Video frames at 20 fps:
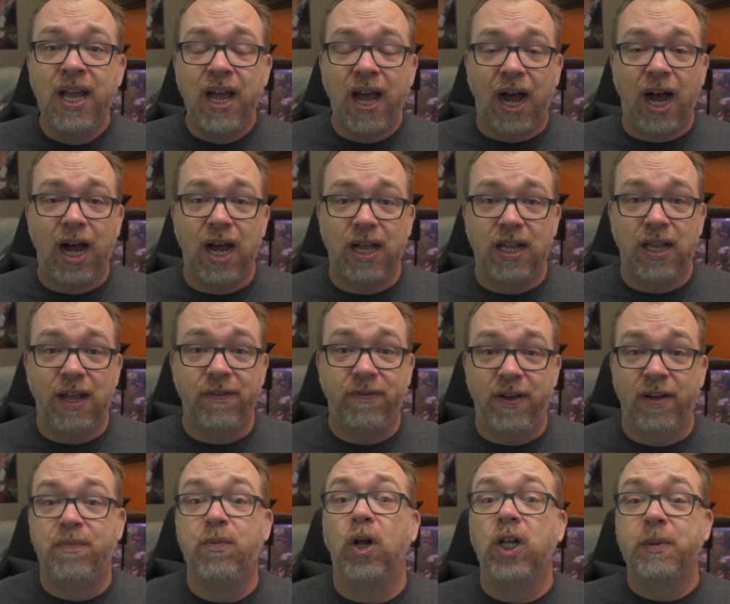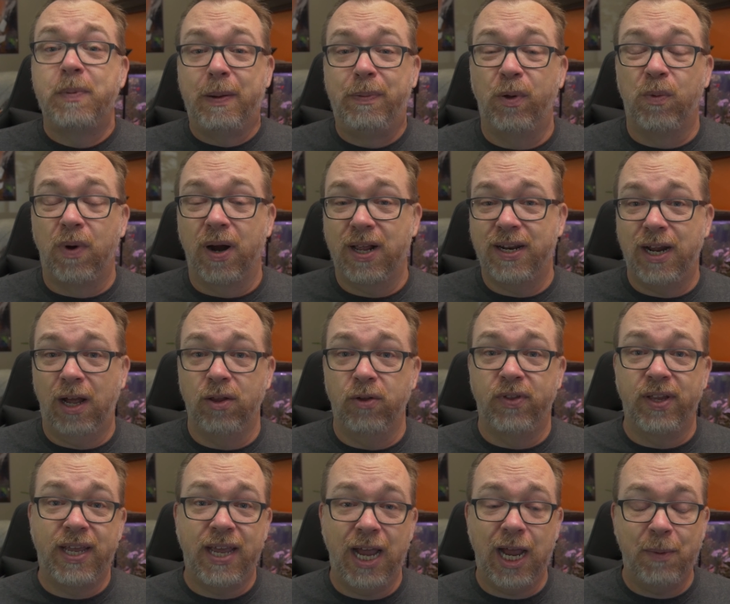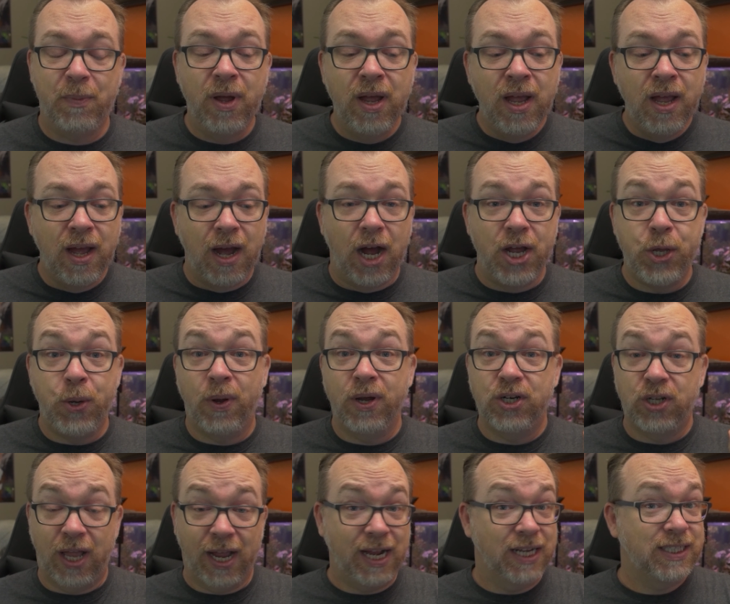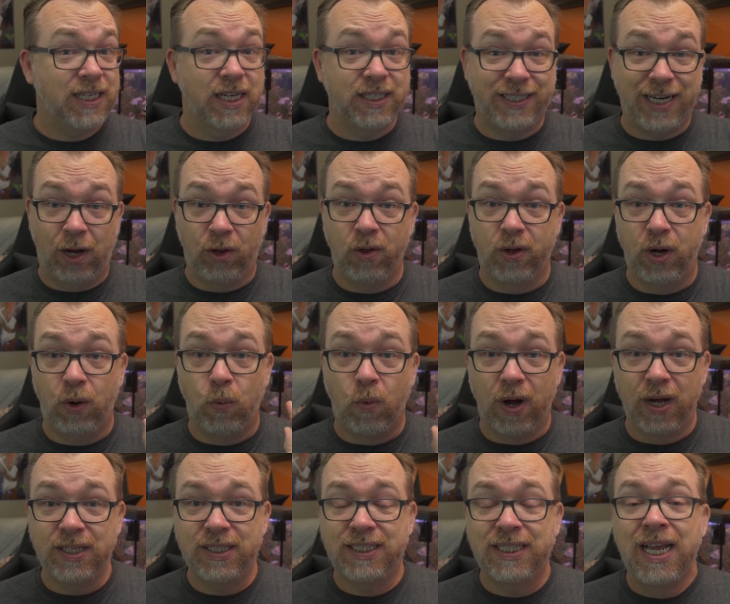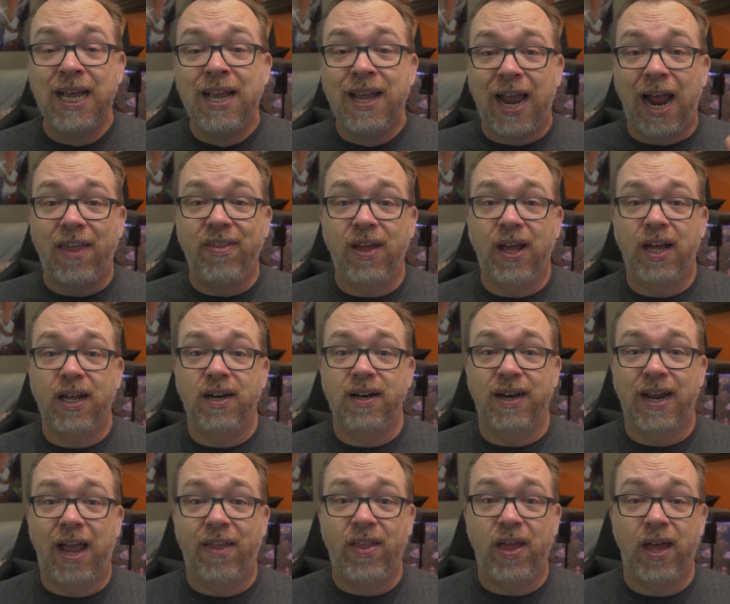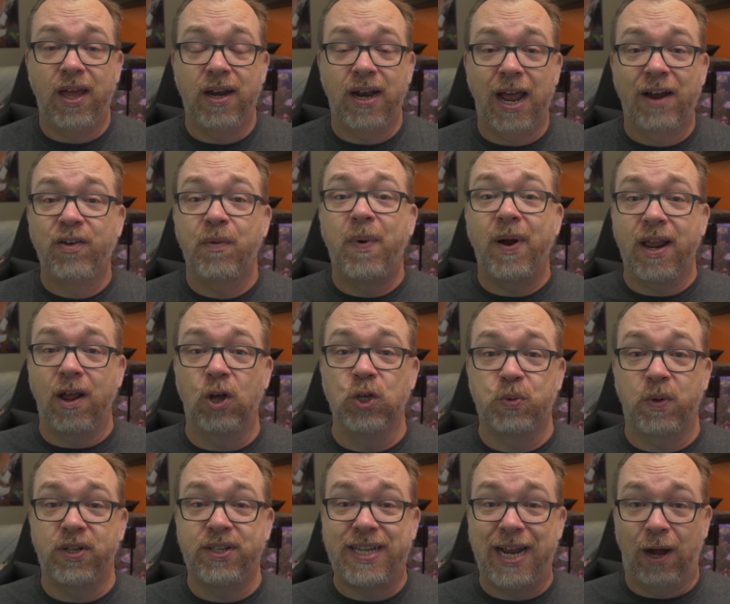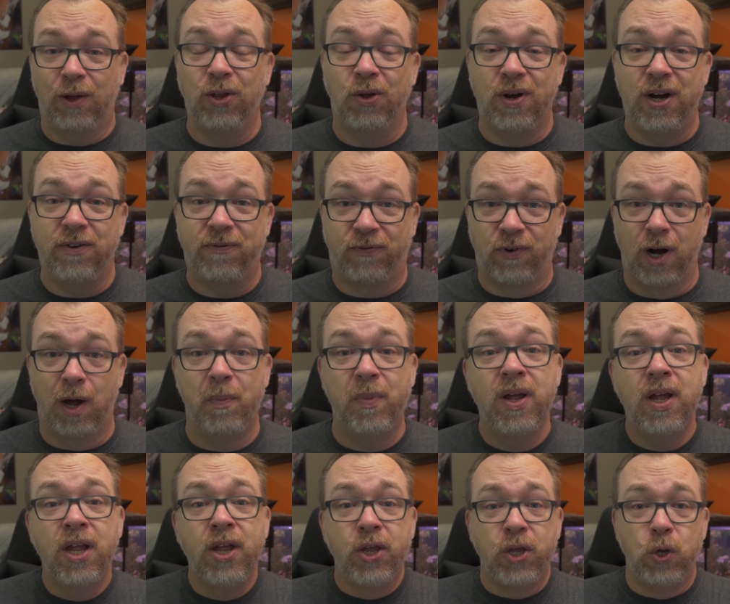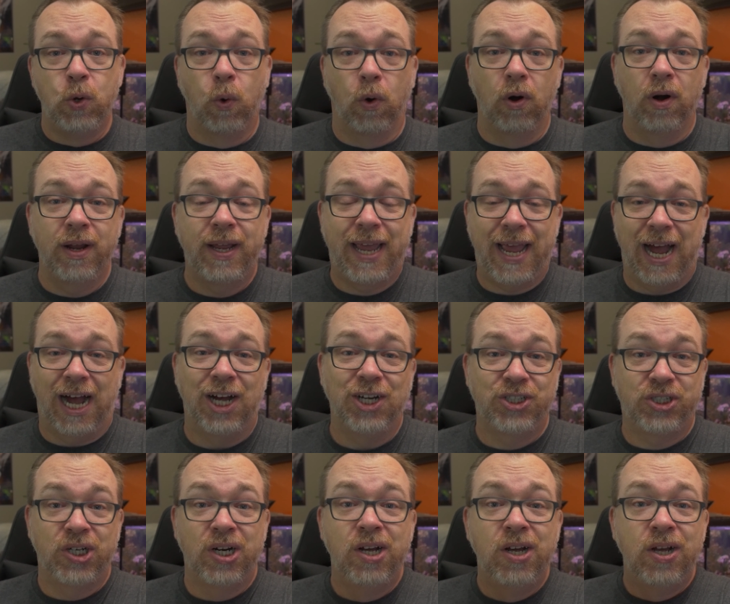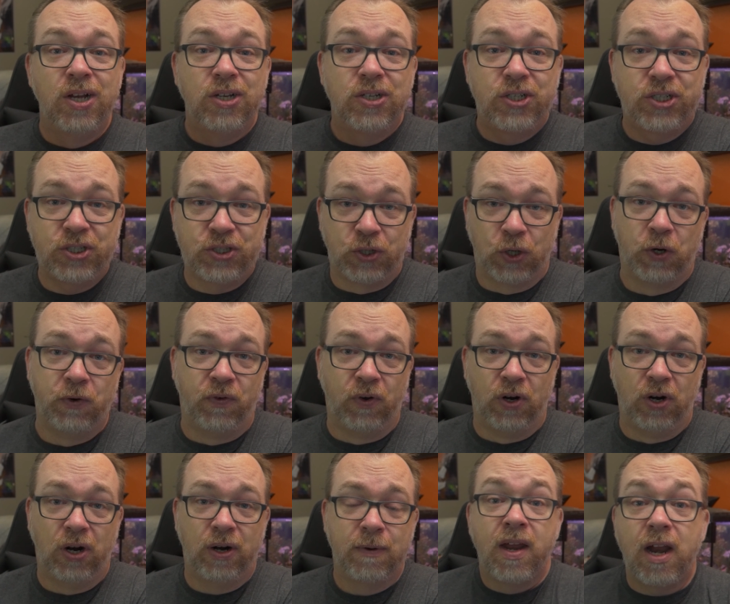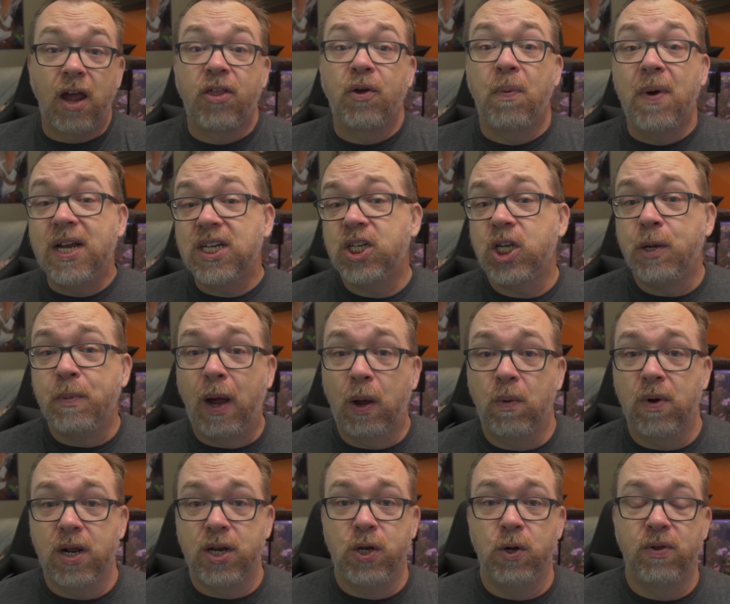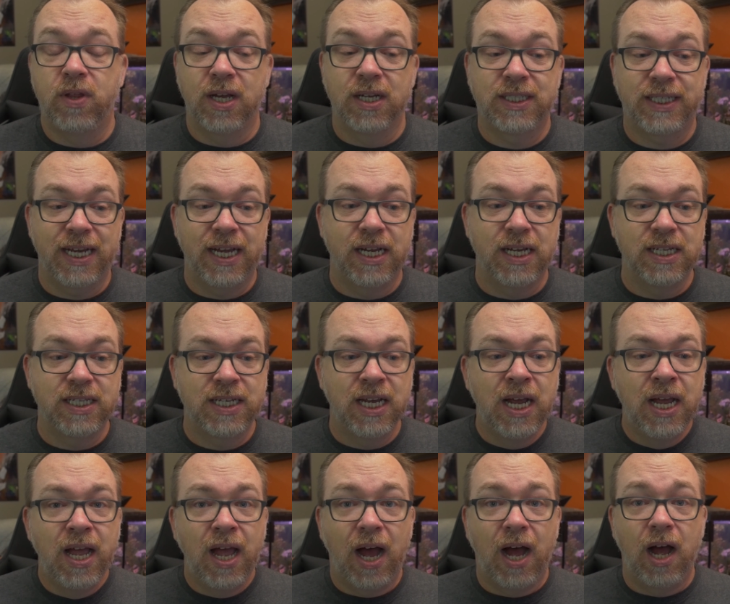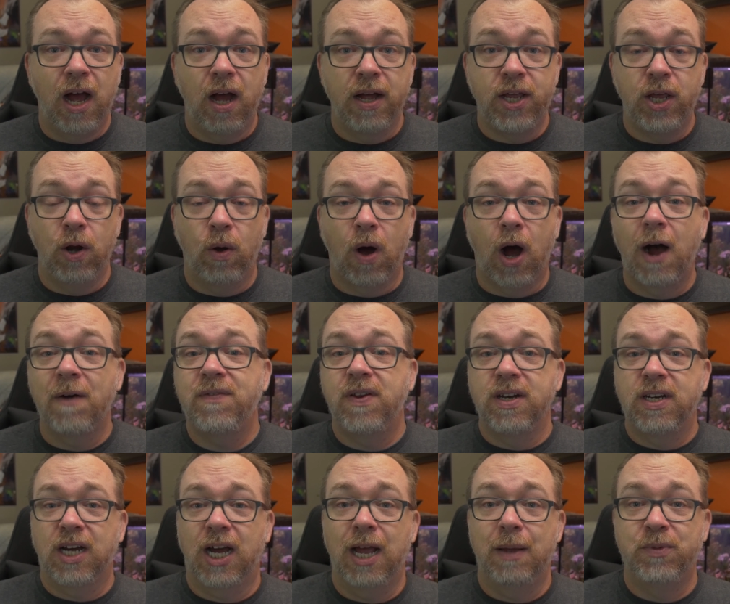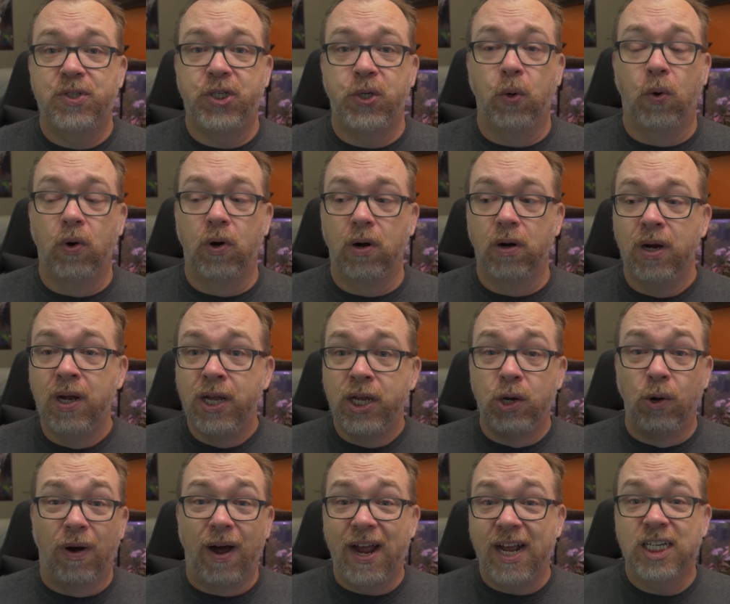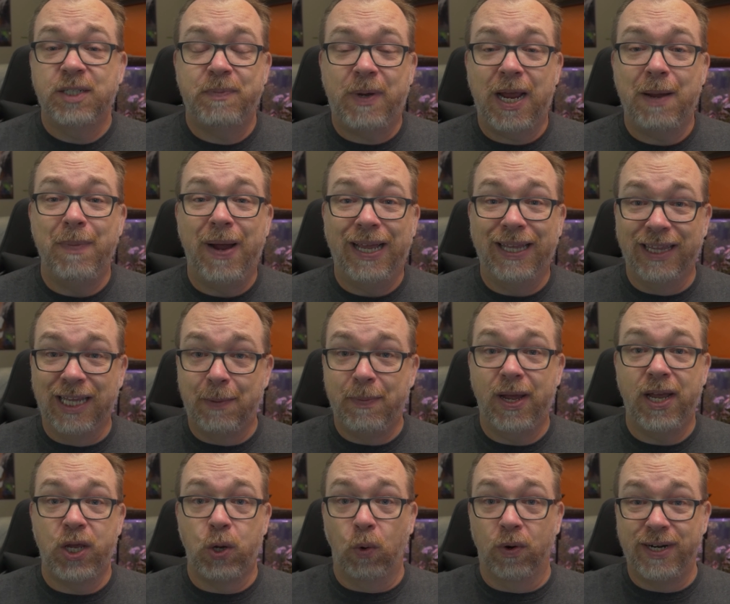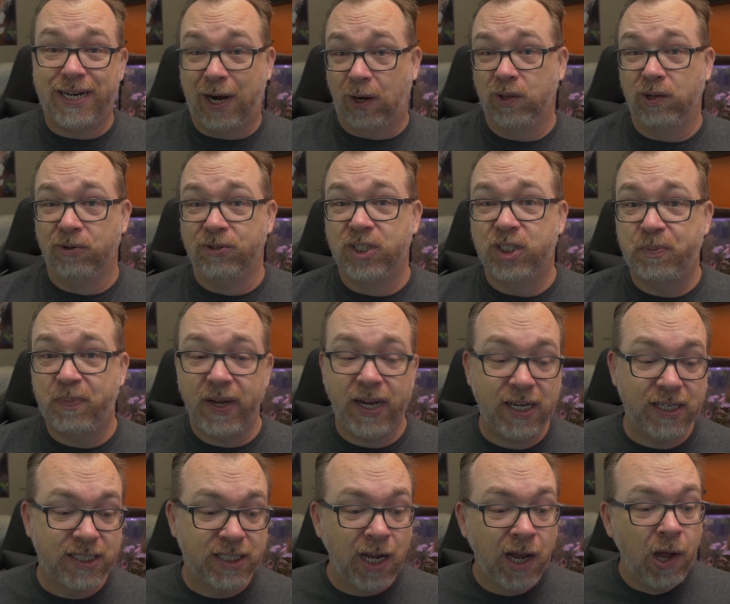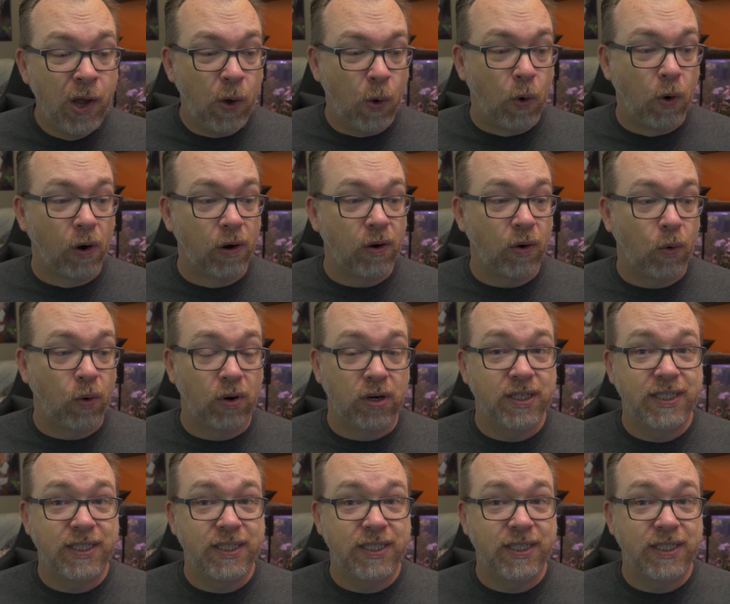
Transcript: Uh, if, if, multiple people want to download the game, uh, you can, like it says, download it once, and then and then everybody else will download it from your cache server. Now, the reason you might want to do this is, uh, you know, oftentimes your your ISP may limit your download speeds or or